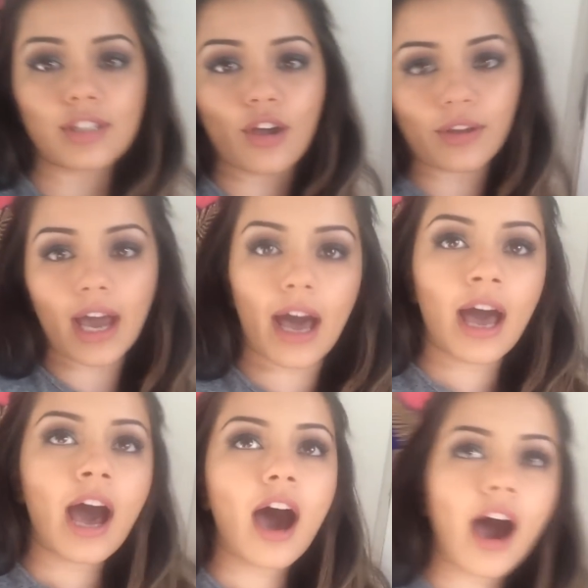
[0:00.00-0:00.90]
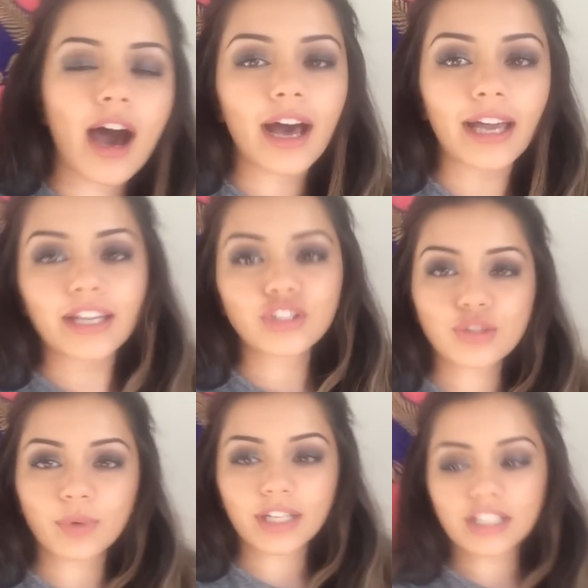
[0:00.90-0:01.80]
So yeah, I
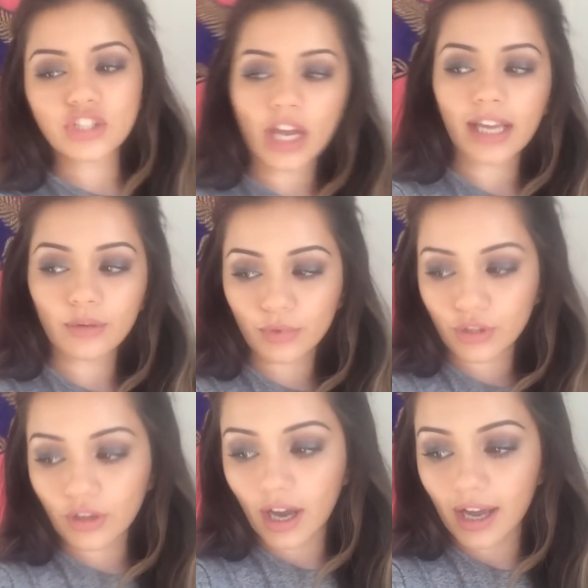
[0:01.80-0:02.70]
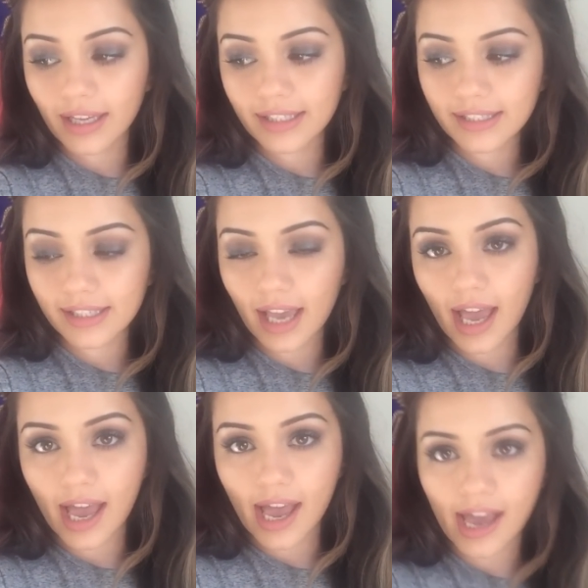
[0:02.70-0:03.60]
just wanted to check in with you guys
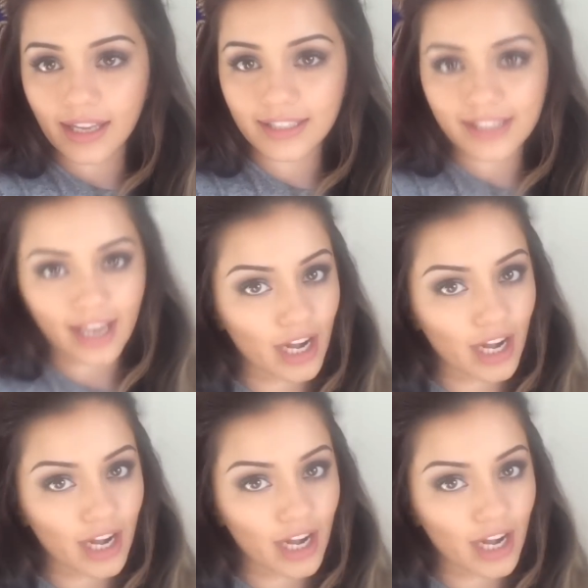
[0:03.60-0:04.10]
and say